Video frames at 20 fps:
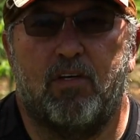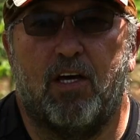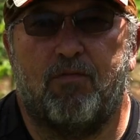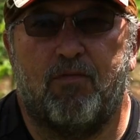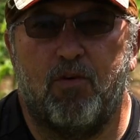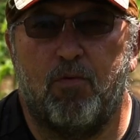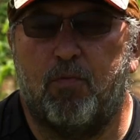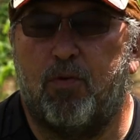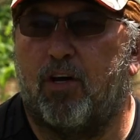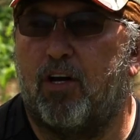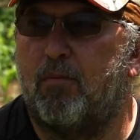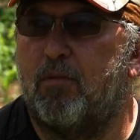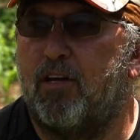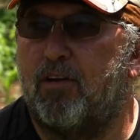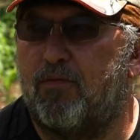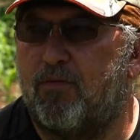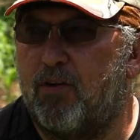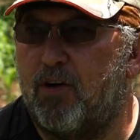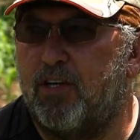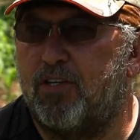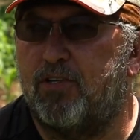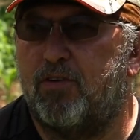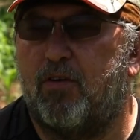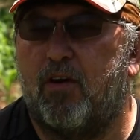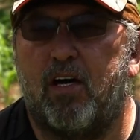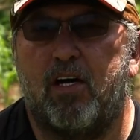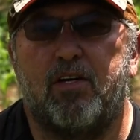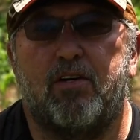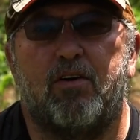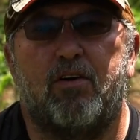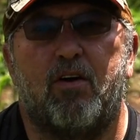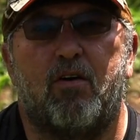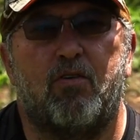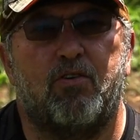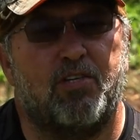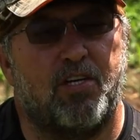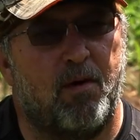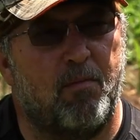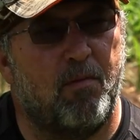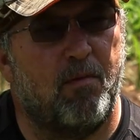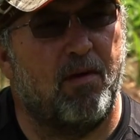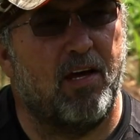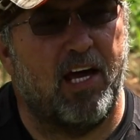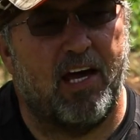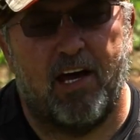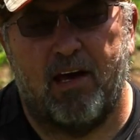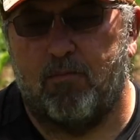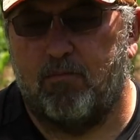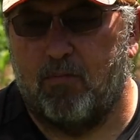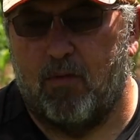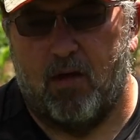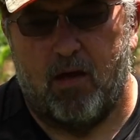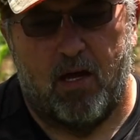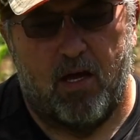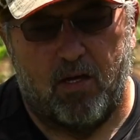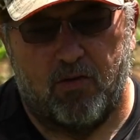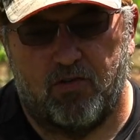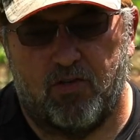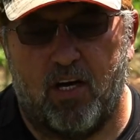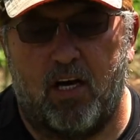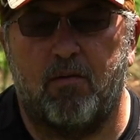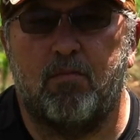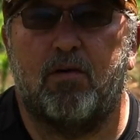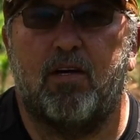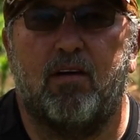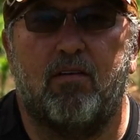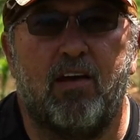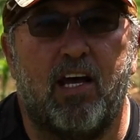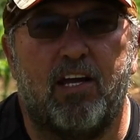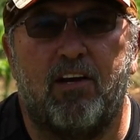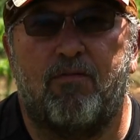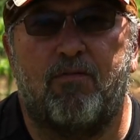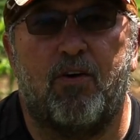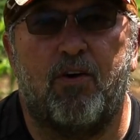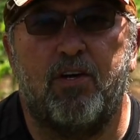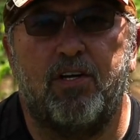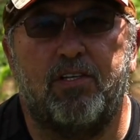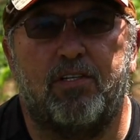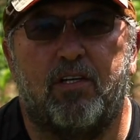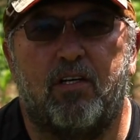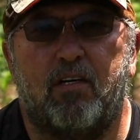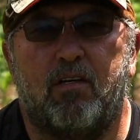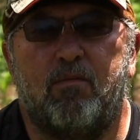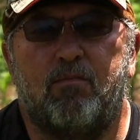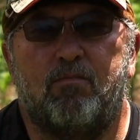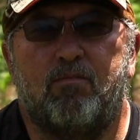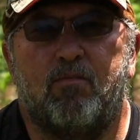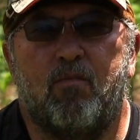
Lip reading: If you put them in the refrigerator or some in the freezer.